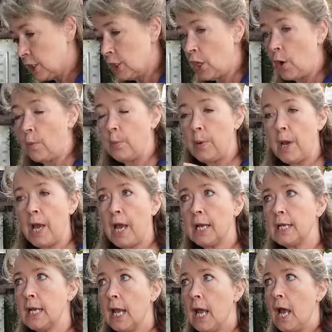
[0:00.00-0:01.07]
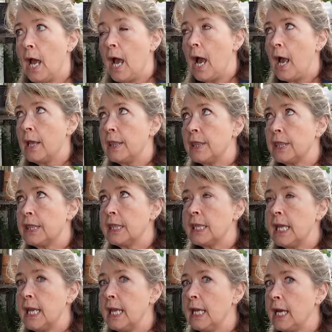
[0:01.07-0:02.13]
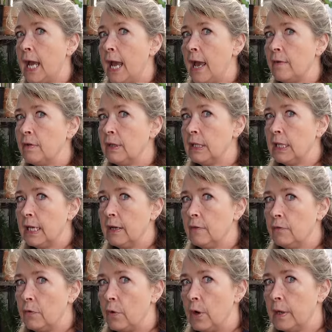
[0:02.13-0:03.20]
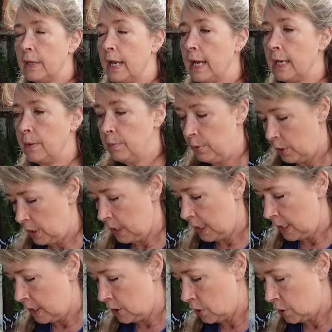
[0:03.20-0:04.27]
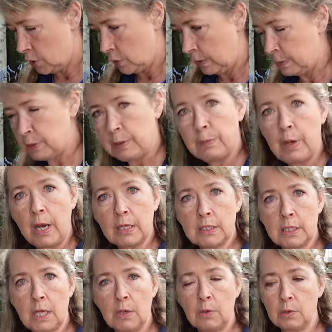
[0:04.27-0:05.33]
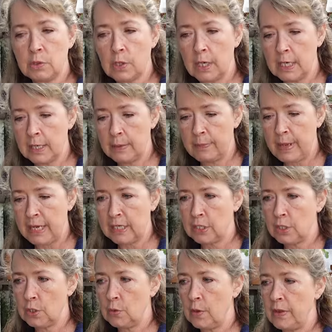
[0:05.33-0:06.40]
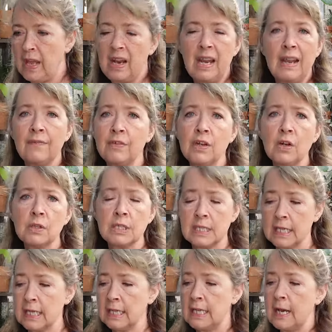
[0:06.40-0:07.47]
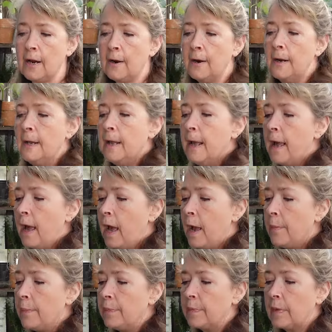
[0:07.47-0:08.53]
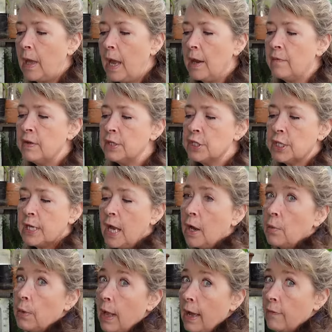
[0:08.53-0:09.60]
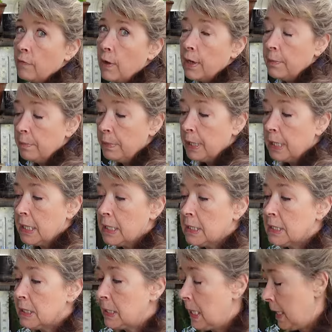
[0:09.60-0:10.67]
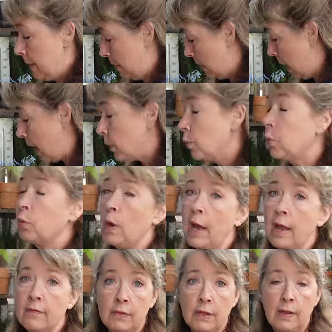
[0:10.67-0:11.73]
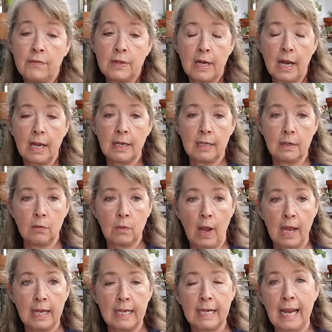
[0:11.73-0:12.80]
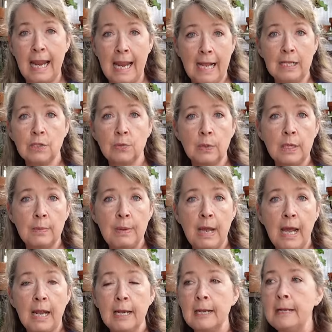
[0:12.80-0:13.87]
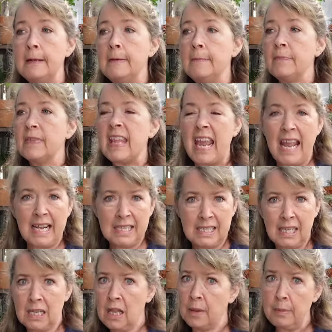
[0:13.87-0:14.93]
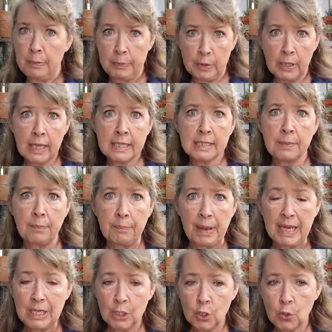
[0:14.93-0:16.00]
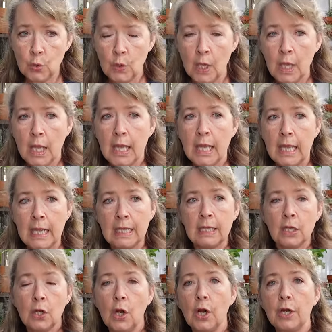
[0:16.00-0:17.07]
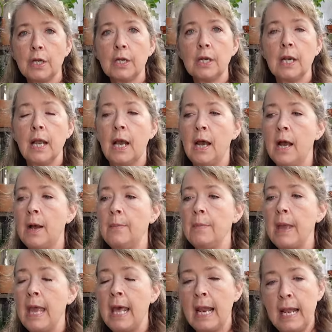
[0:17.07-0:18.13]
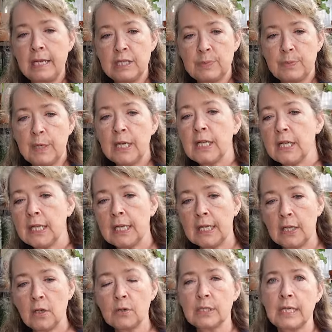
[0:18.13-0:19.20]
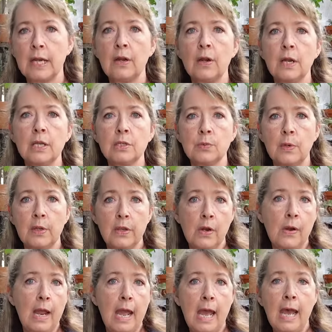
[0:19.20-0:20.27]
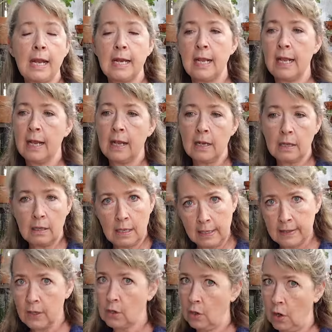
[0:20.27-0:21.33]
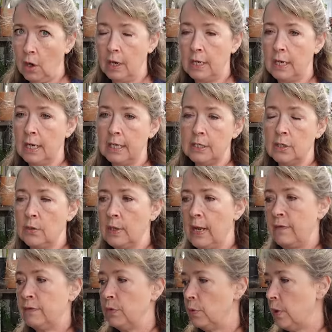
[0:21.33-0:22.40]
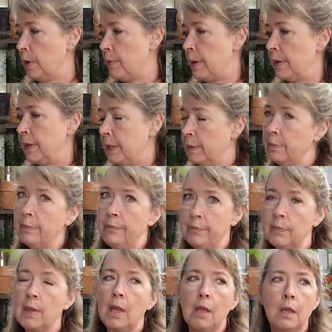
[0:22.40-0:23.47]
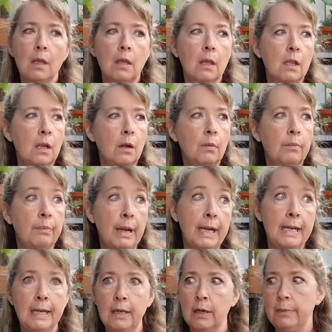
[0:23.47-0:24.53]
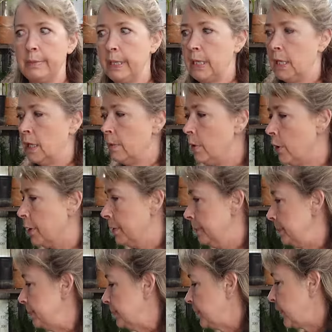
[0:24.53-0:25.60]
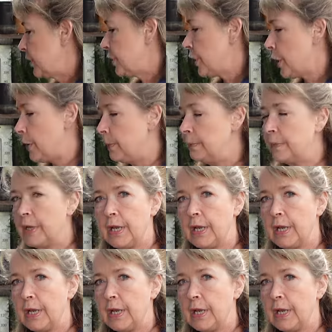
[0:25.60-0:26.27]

to know. But I think I have a link for it that I can put in the description box. I will try to get back to you on that. If you don't see it there, eventually I will have one because I've loved it. I get ants really bad, the ants that climb up your legs and bite you in the garden, and I sprinkle it in those areas where they're at, and then they're gone, and I don't have to worry about them, you know, biting on me anymore. So